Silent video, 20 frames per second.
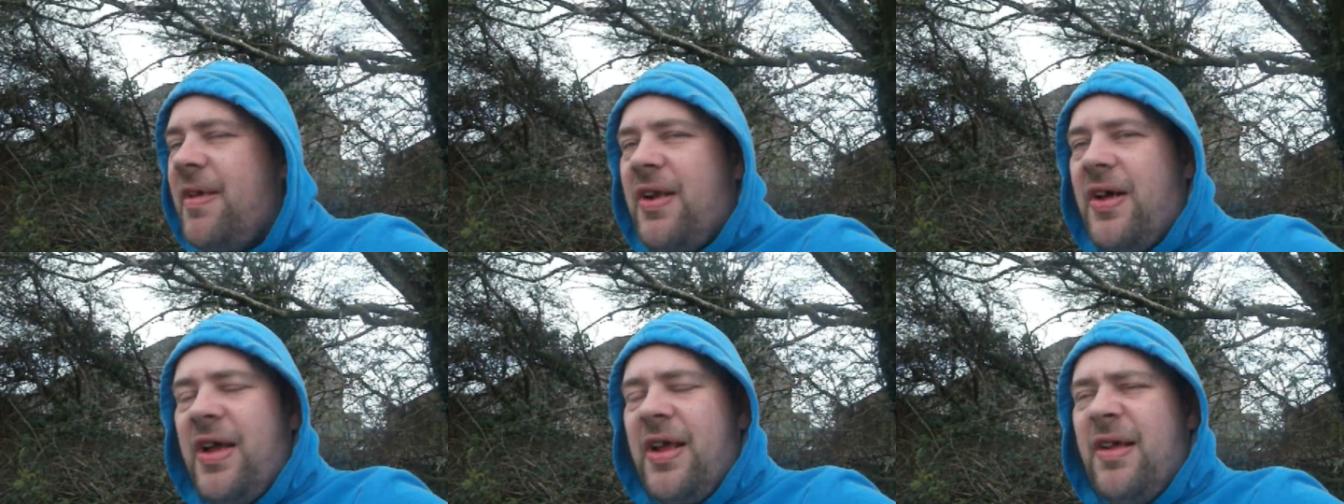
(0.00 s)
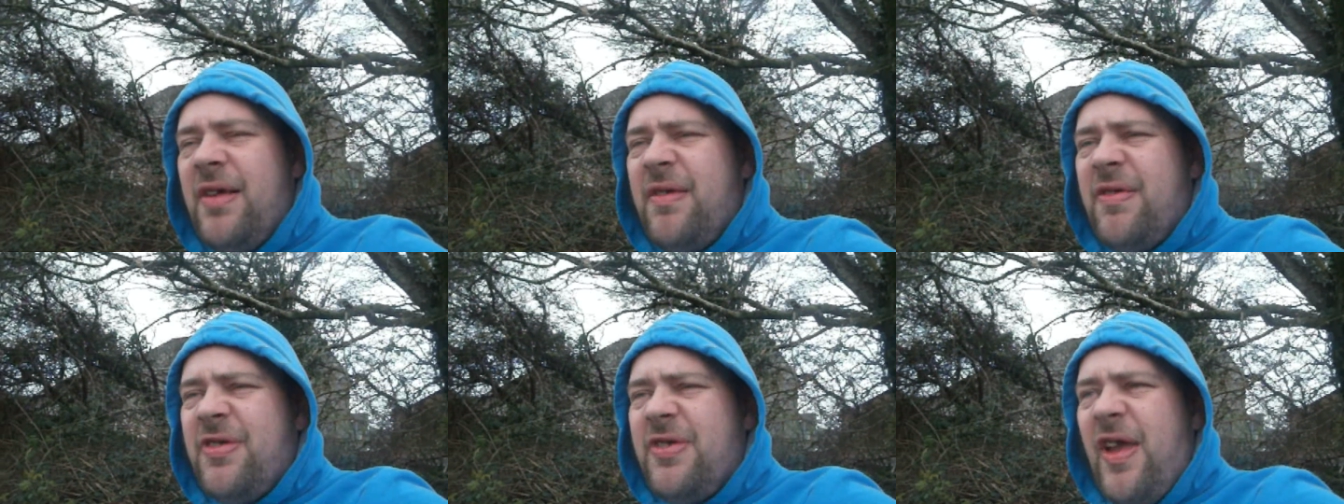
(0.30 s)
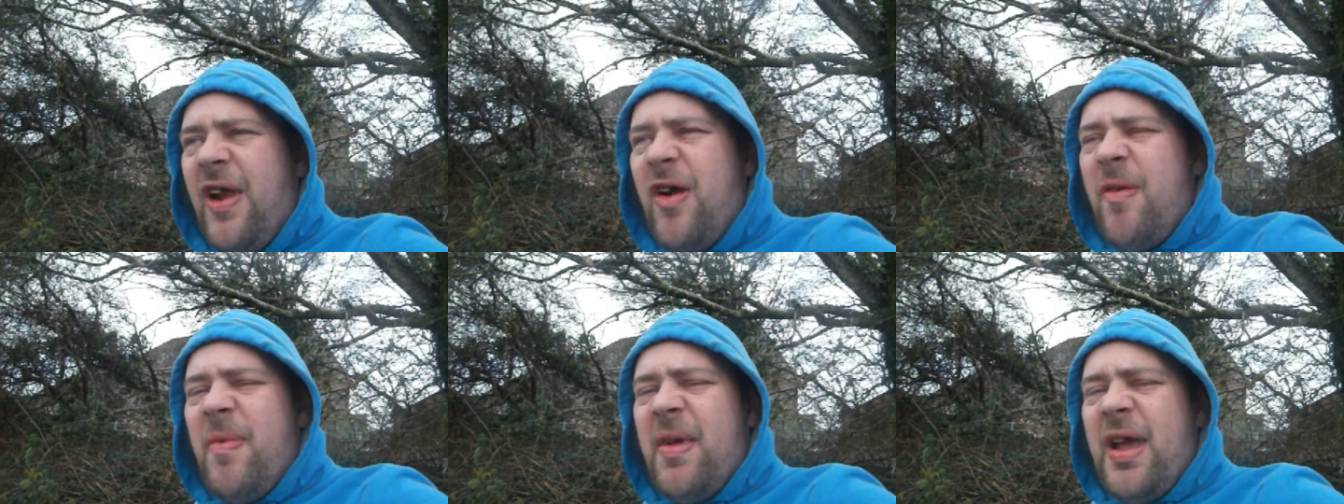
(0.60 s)
be like
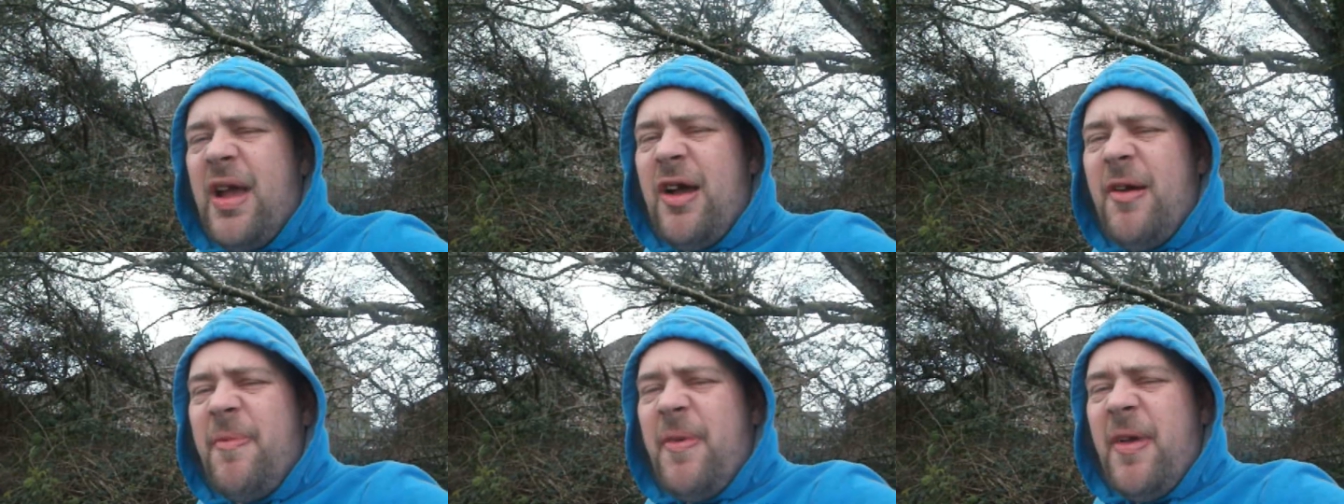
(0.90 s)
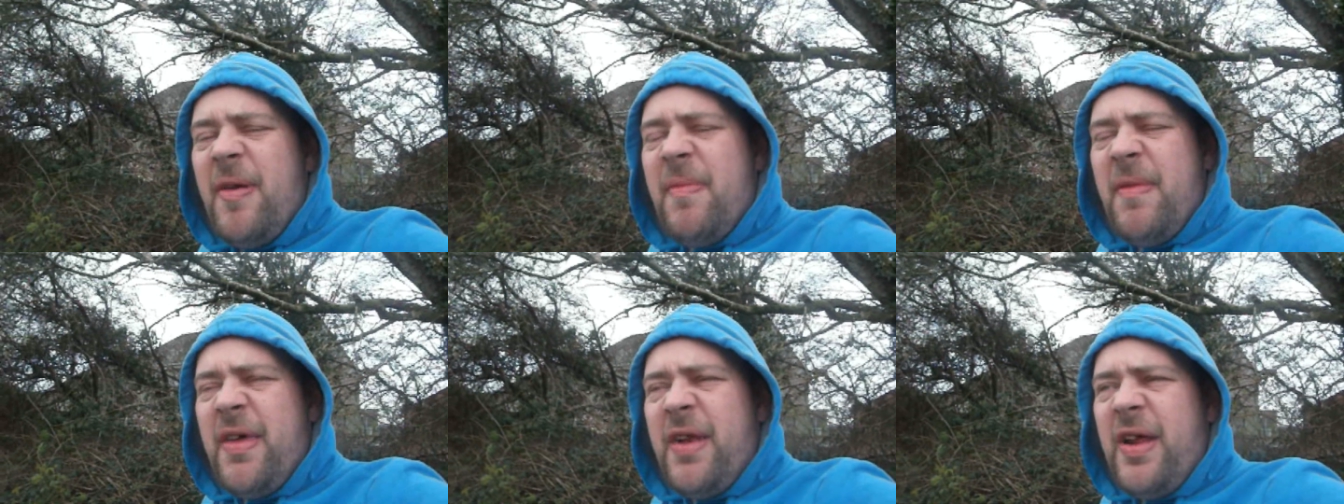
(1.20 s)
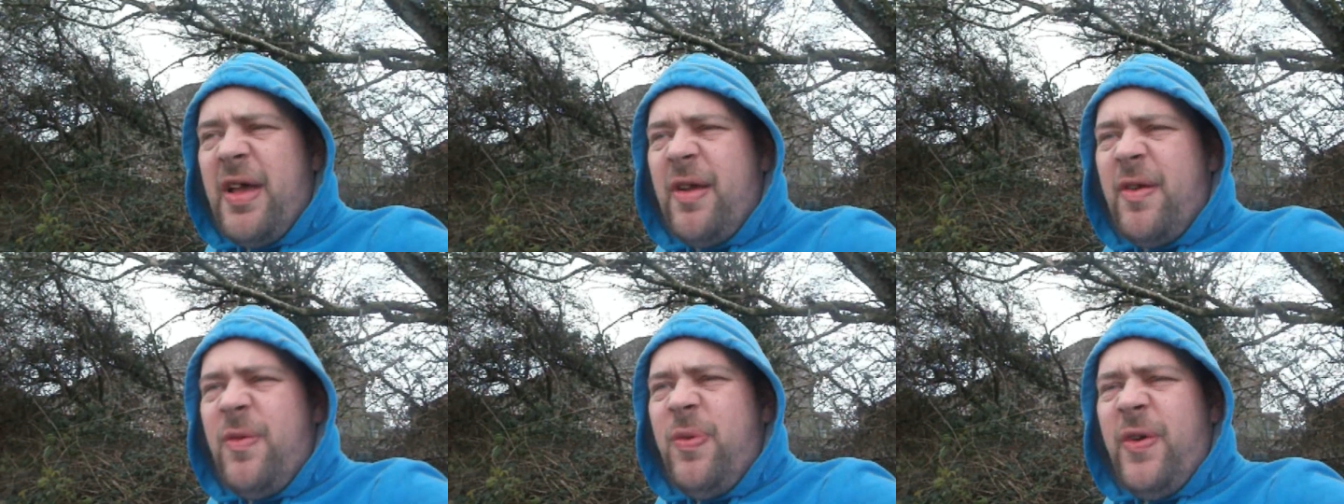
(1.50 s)
staring me out a bit, man.
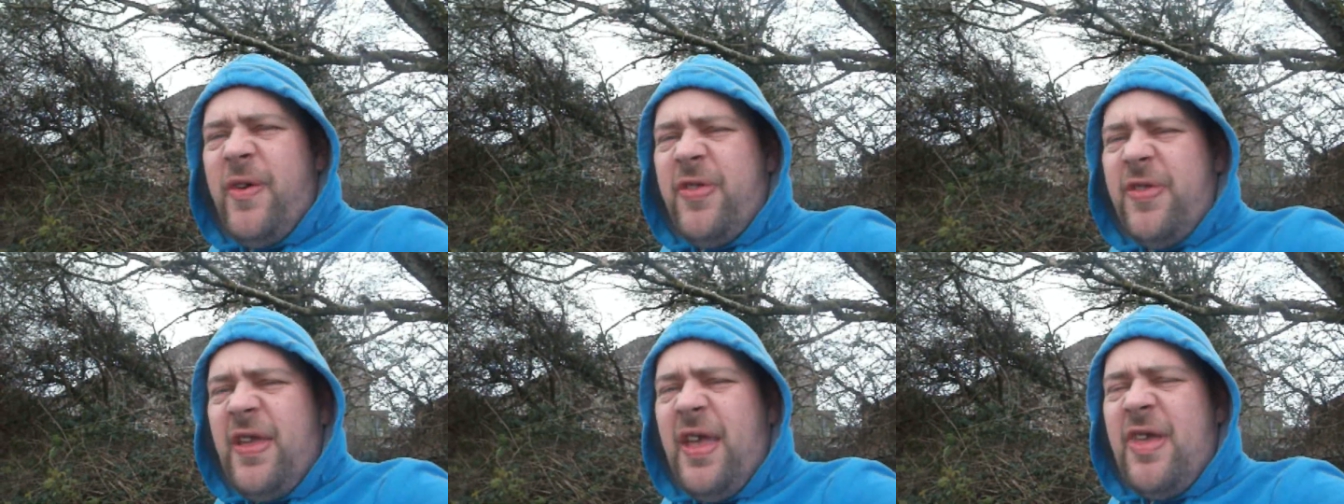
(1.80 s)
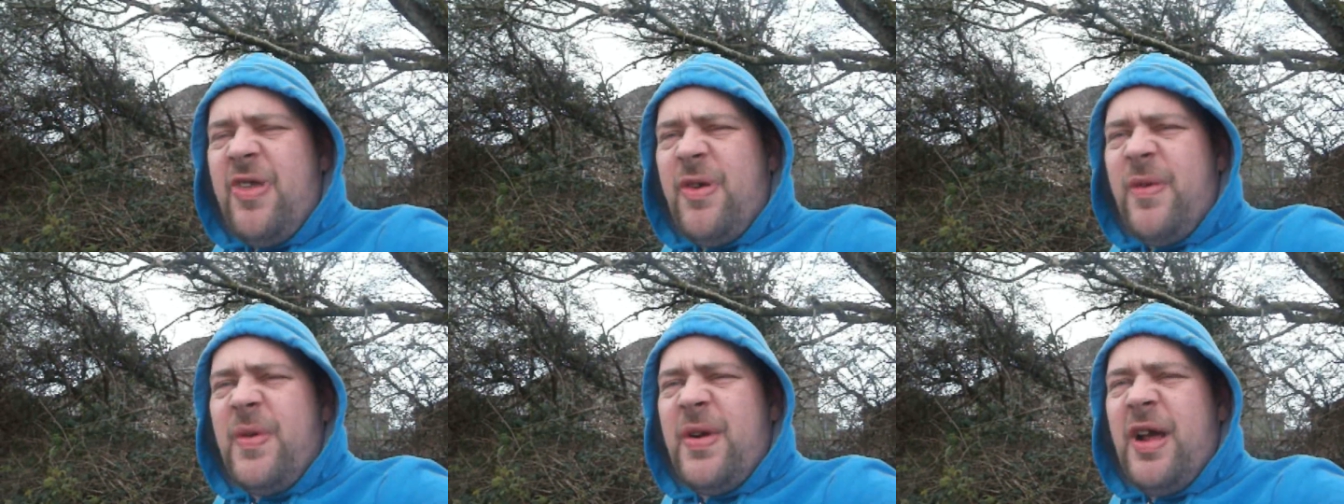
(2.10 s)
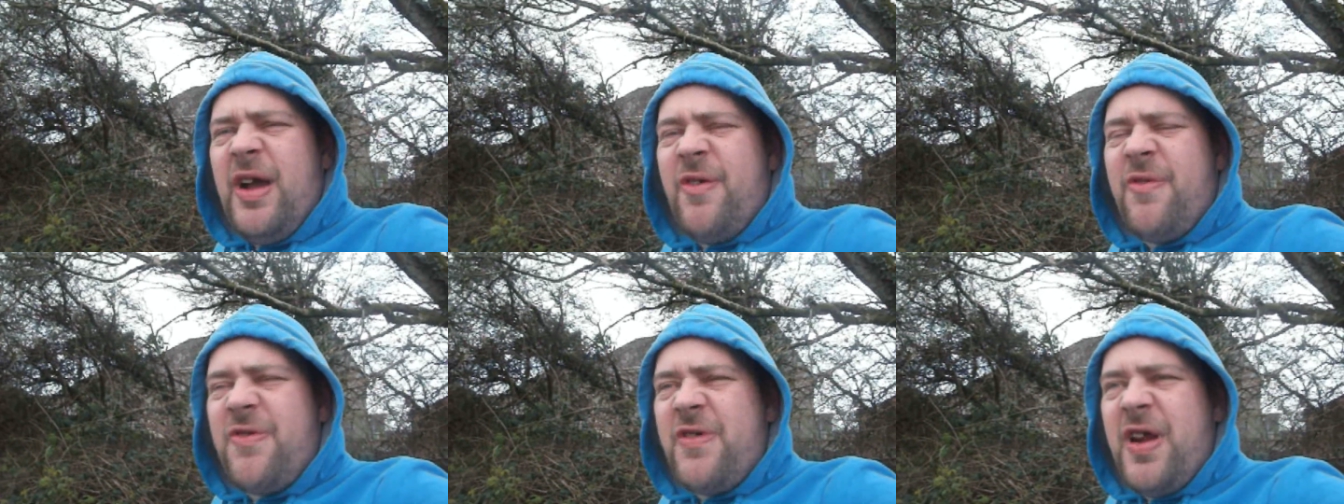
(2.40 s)
Like, what's he doing
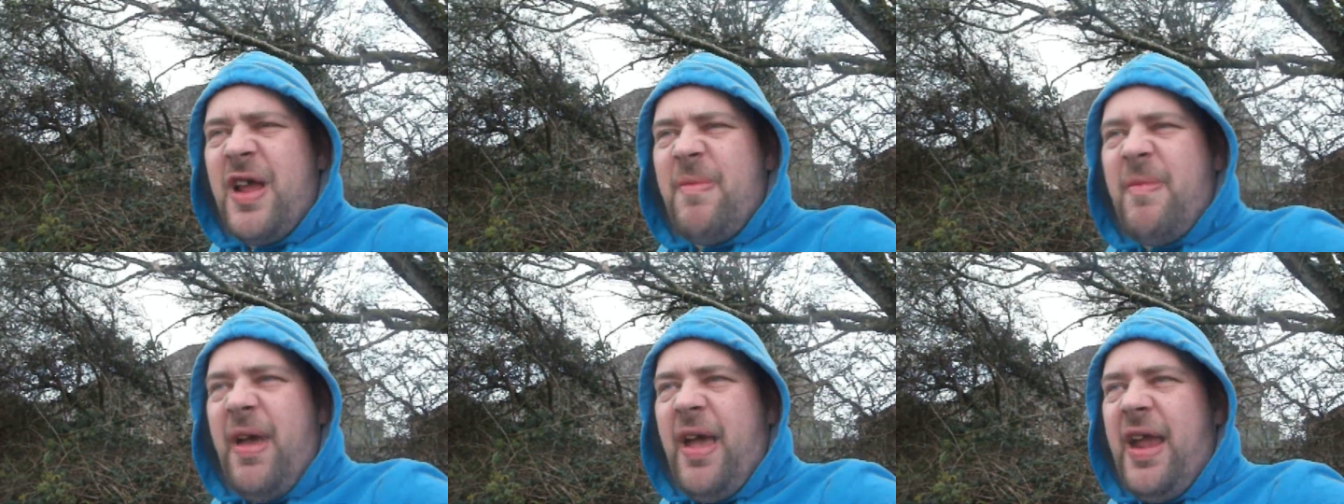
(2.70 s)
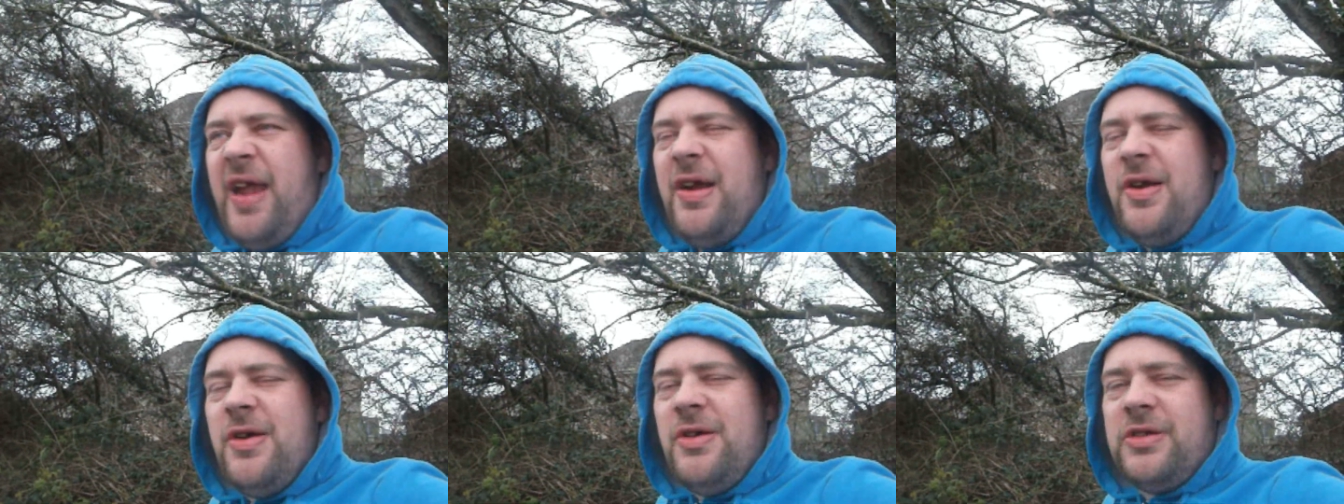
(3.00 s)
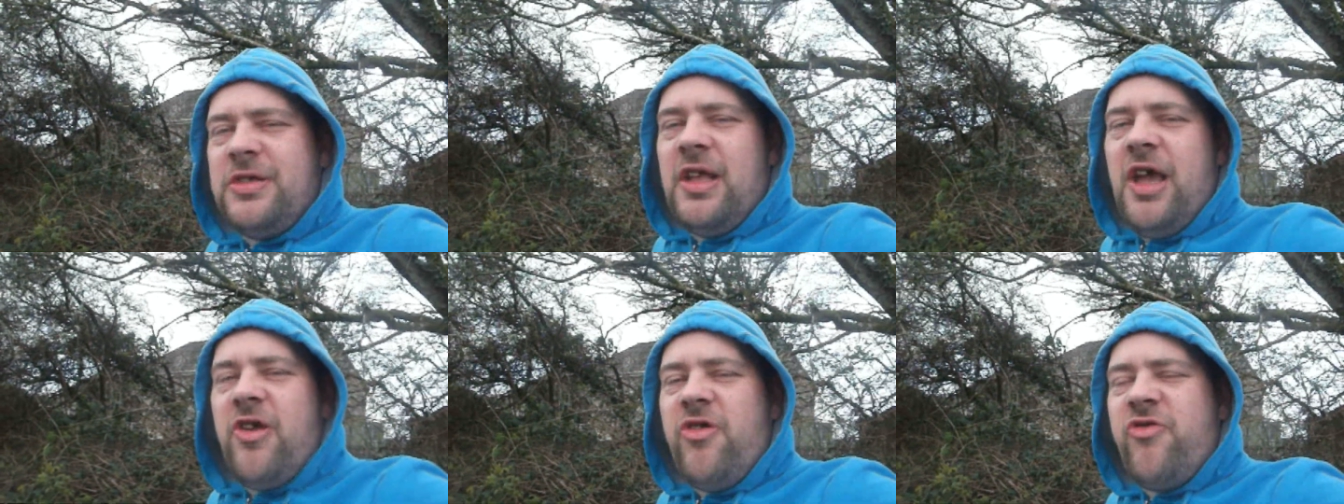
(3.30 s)
over here, mate? He
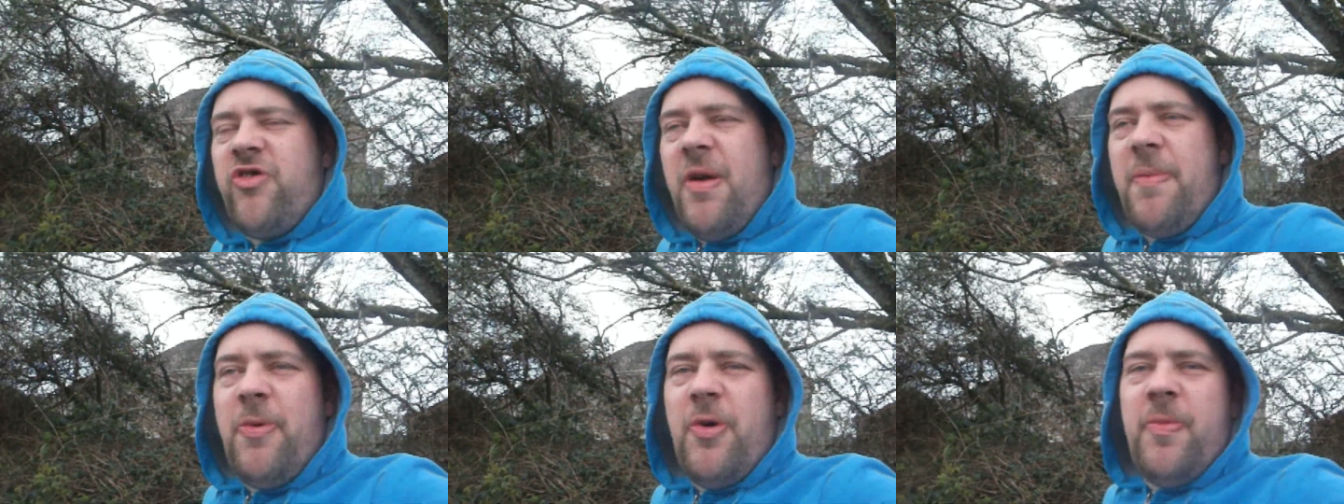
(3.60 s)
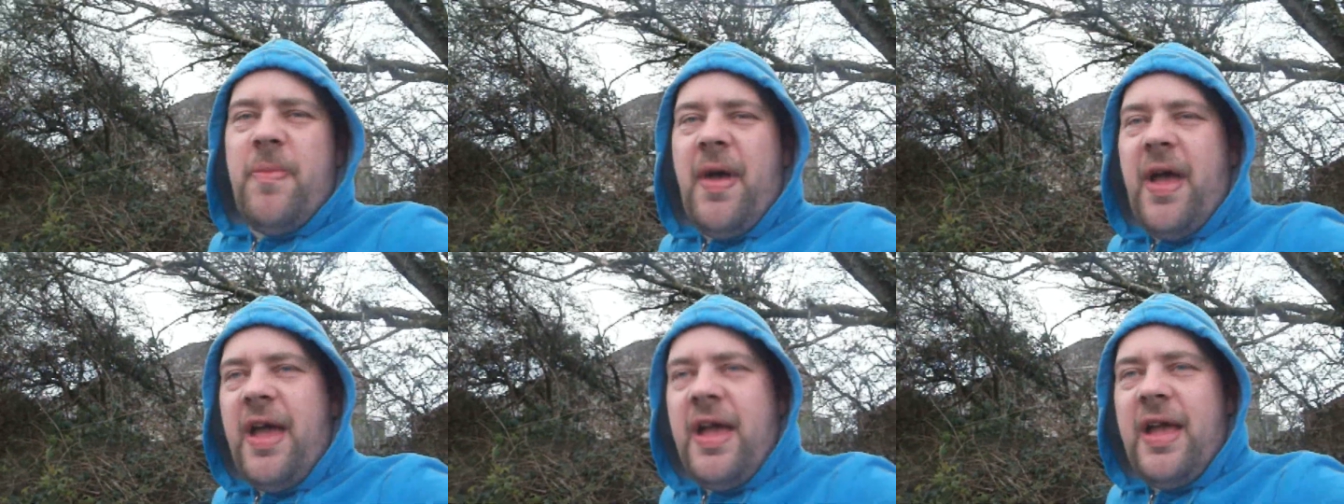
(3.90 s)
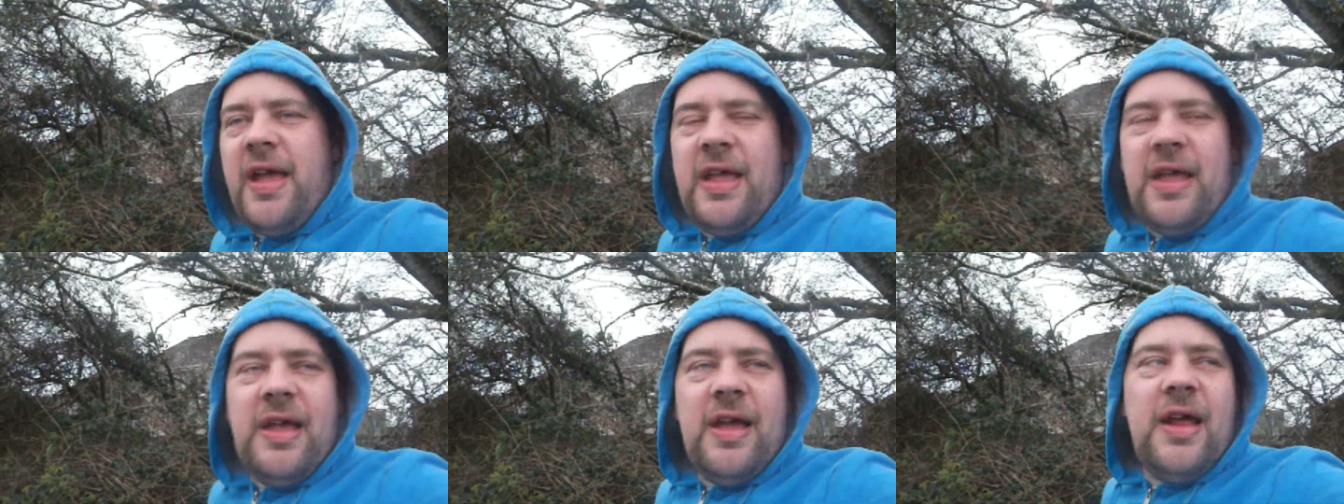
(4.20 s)
looks like trouble,
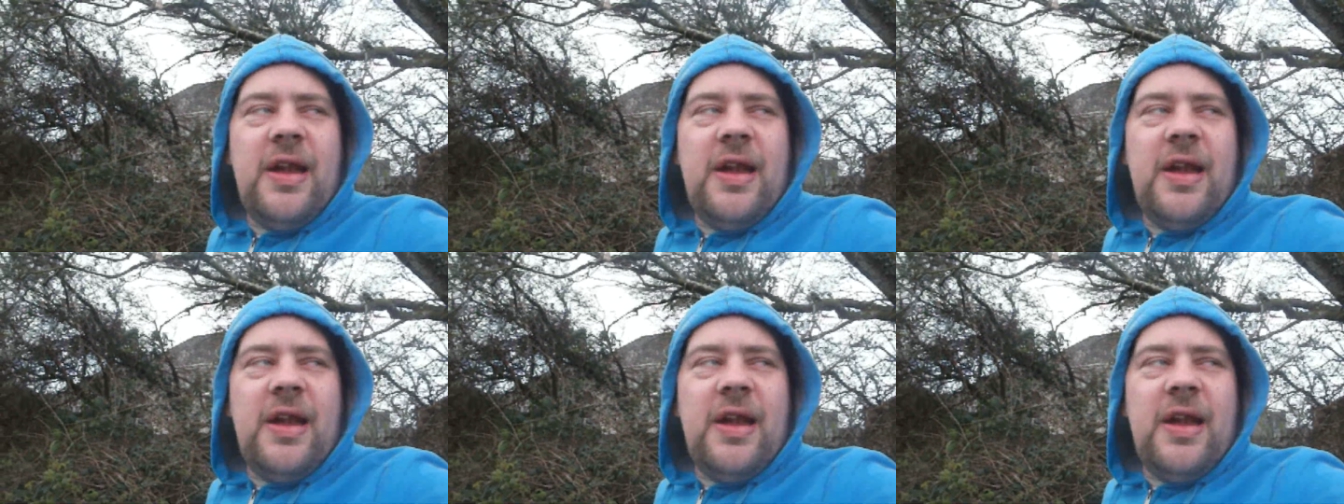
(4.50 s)
mate.